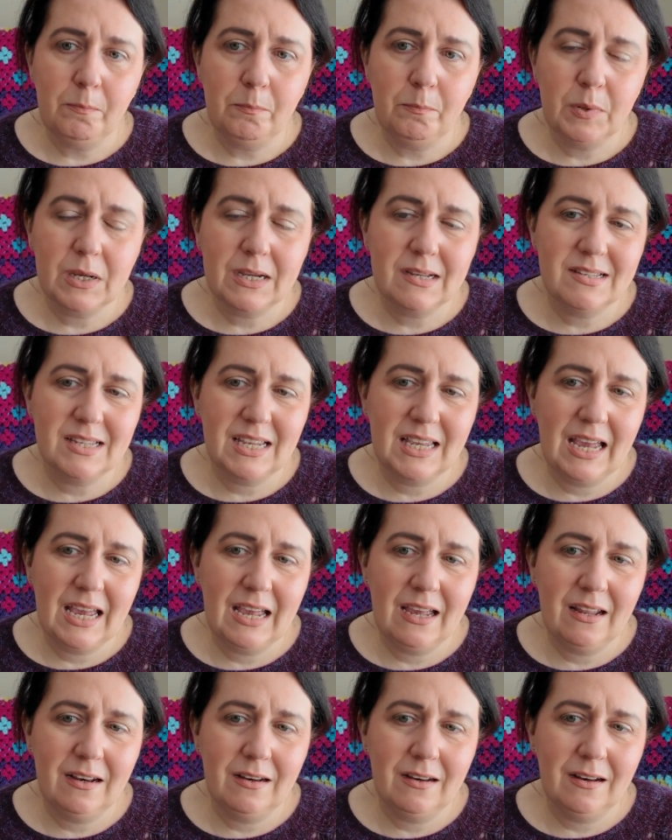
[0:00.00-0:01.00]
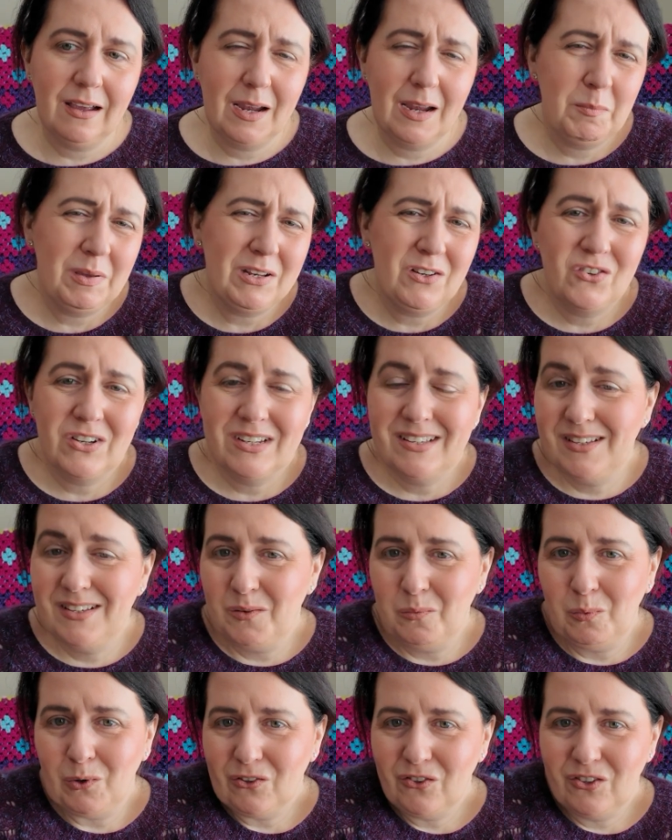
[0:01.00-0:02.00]
because again, I'm
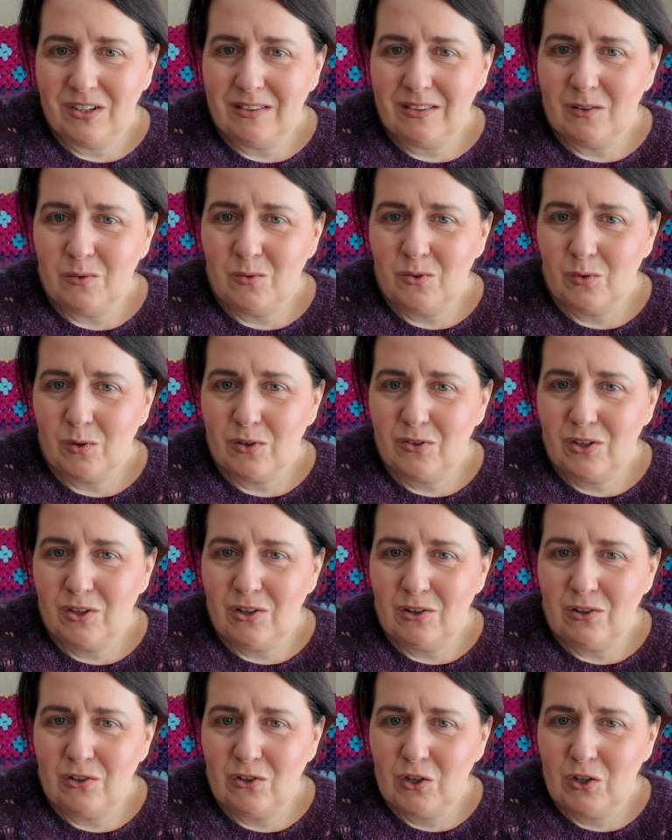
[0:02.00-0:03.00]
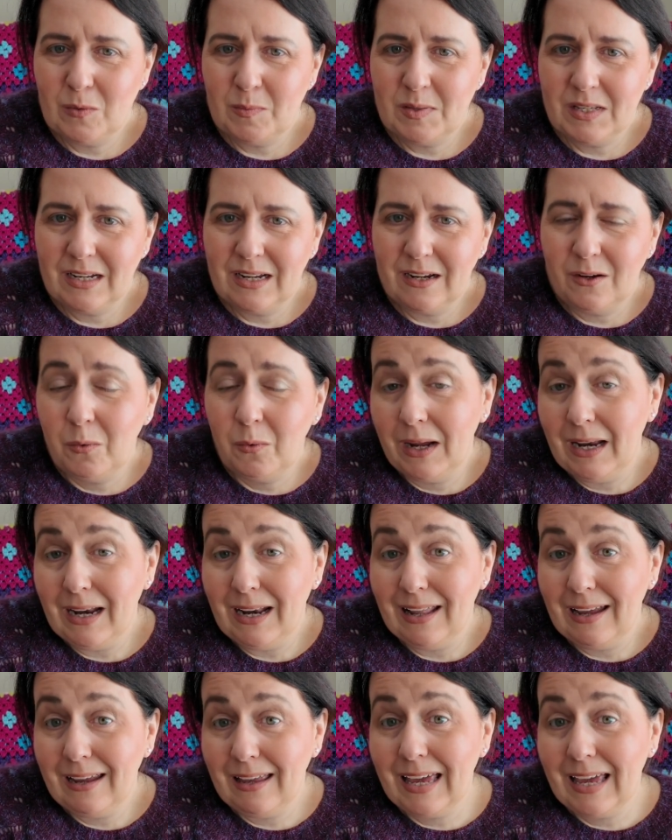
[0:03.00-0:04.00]
interested watching those sorts of YouTubes, and I quite
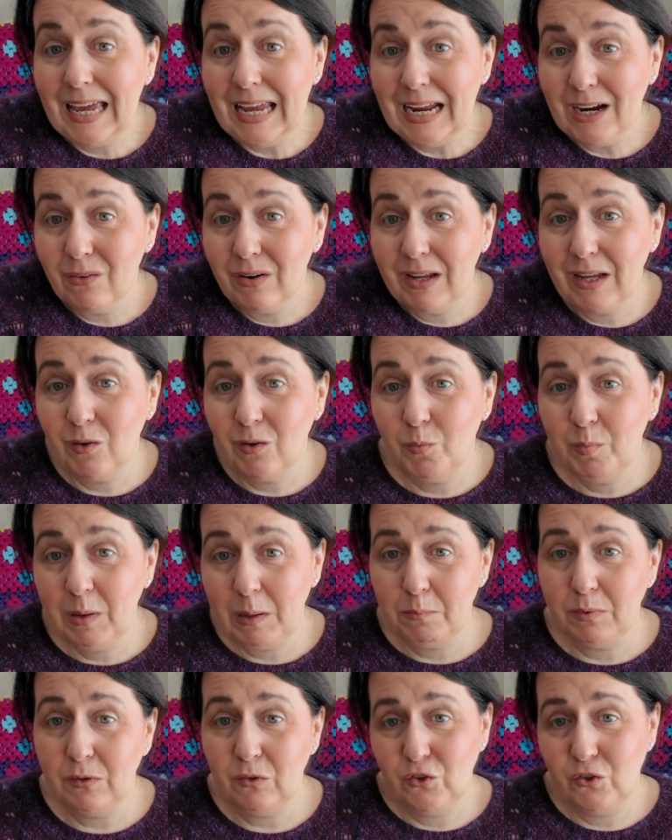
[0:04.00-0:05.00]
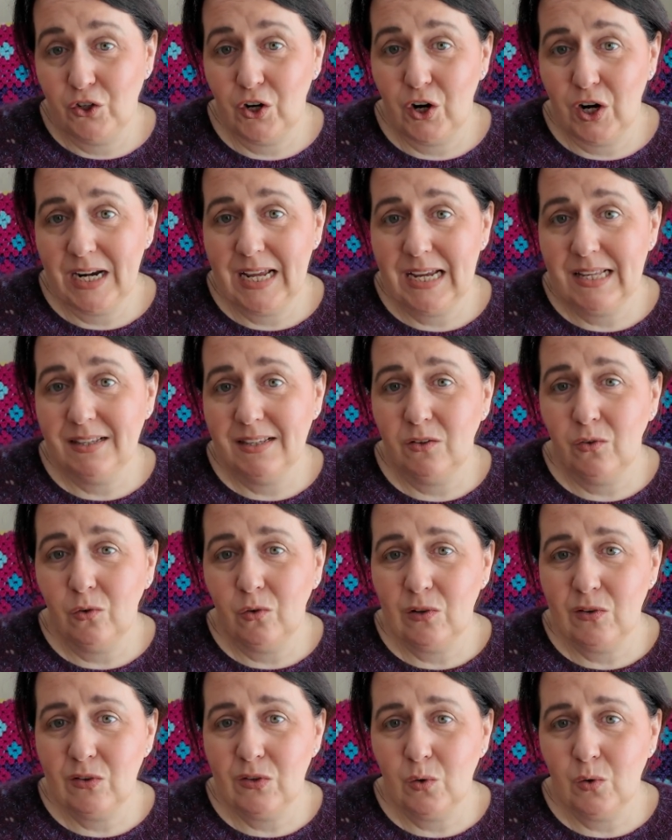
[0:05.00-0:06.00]
like hearing of people's journeys and
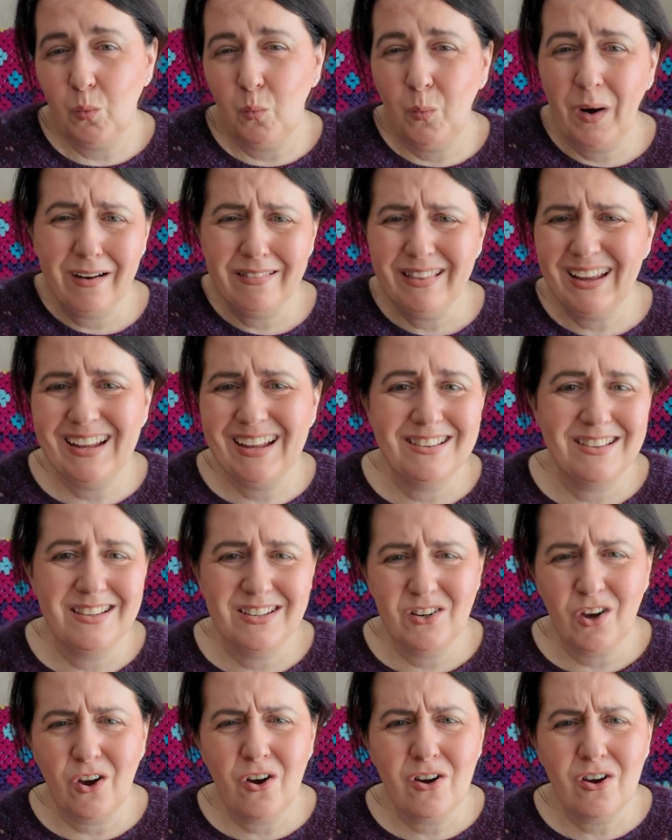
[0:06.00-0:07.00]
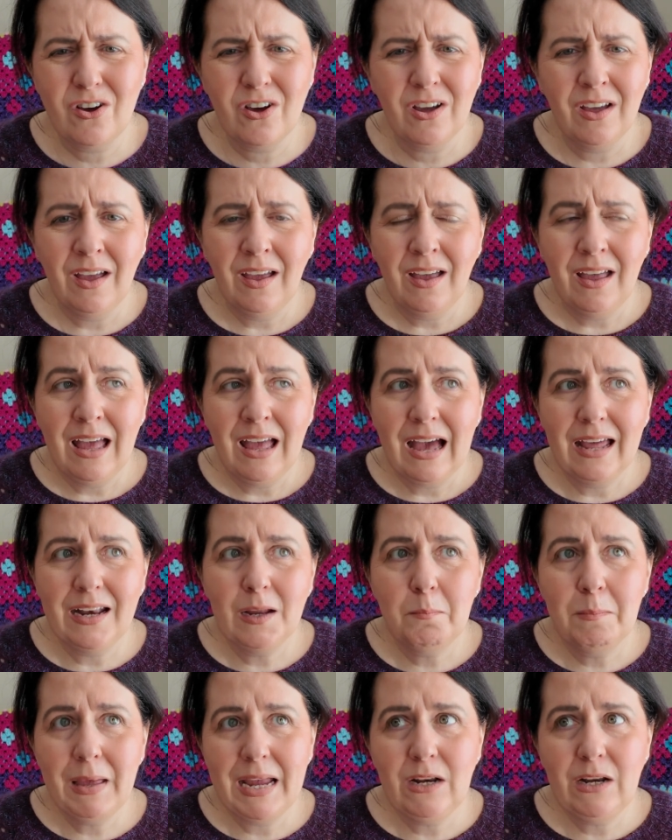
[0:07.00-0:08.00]
also where they get stuck. And
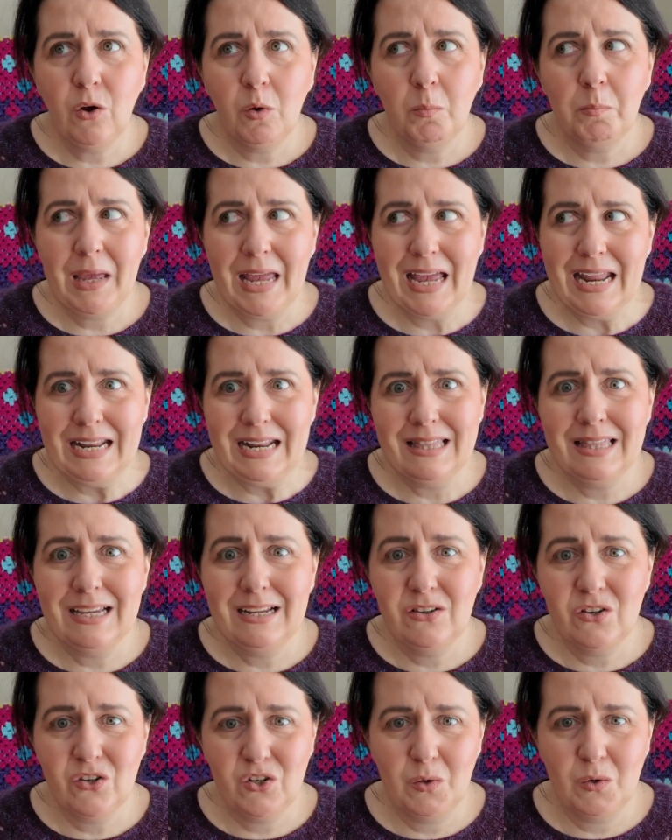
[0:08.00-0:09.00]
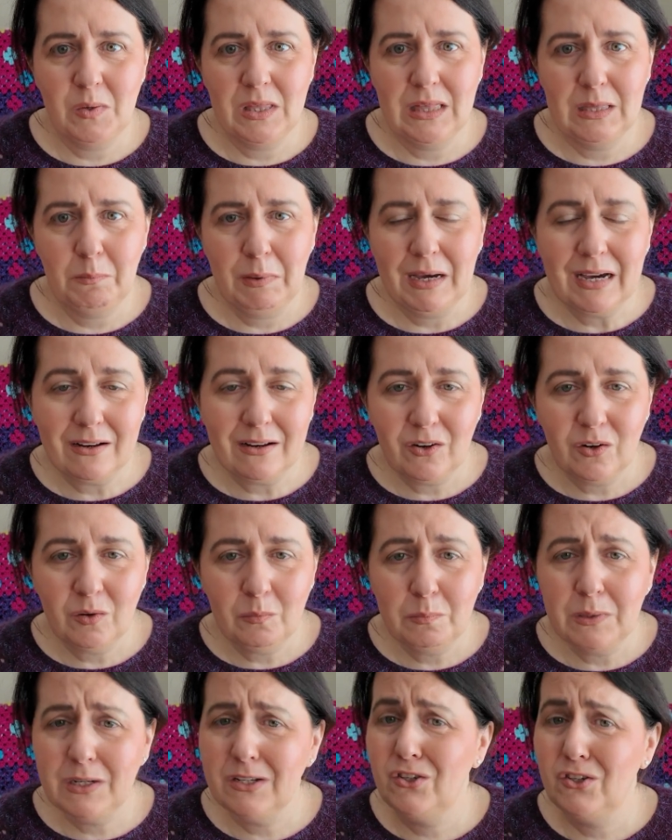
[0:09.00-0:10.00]
it may not be anything to do with the pattern,
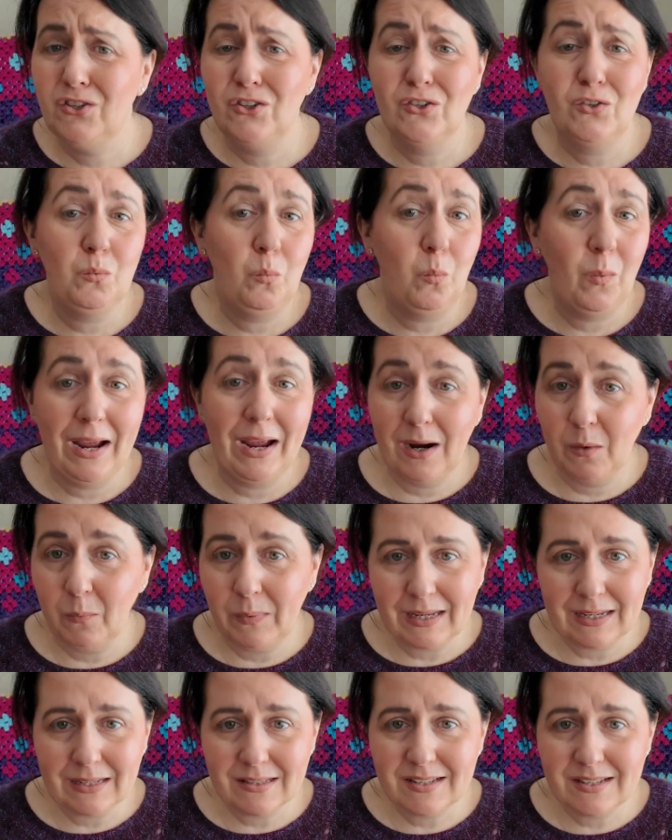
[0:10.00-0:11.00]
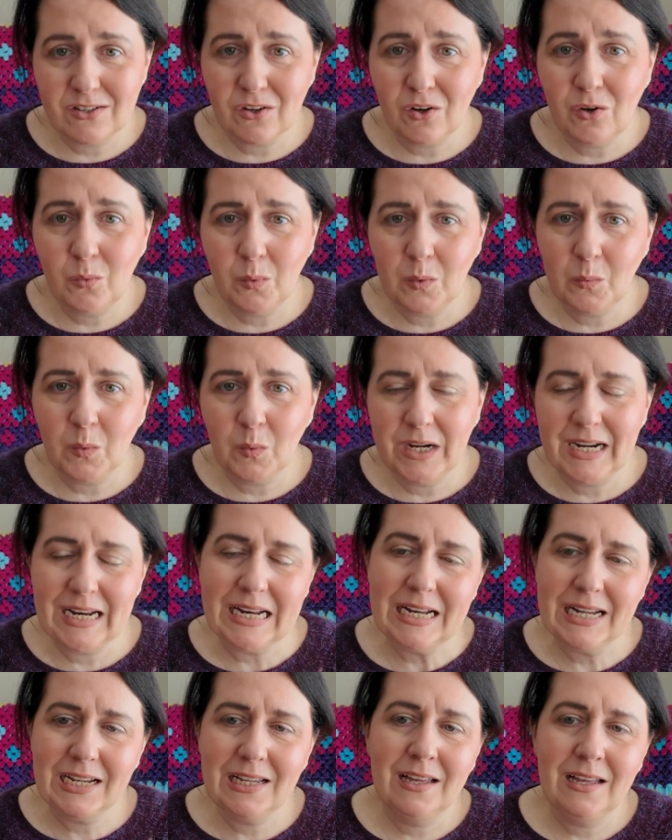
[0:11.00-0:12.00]
but it's just where we get stuck when we're
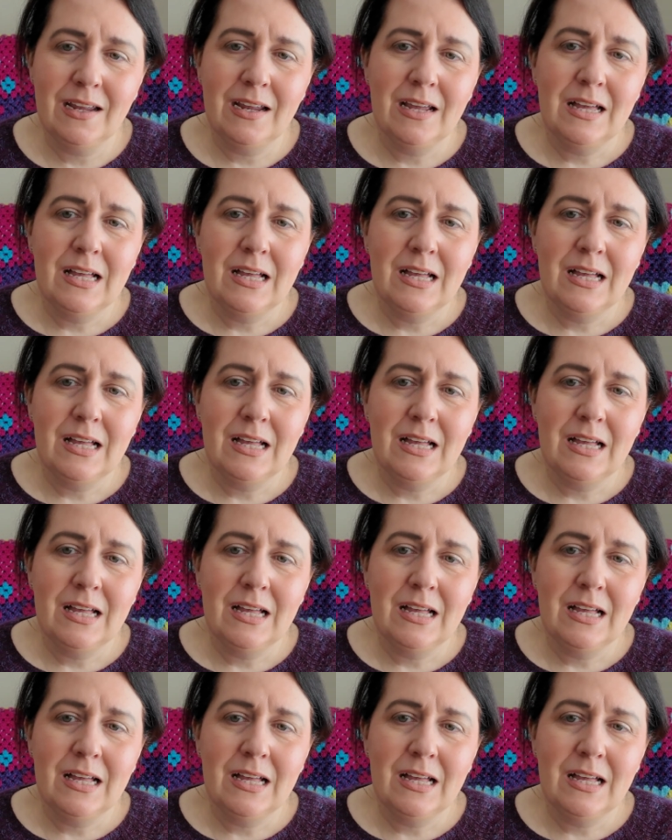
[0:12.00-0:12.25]
knitting.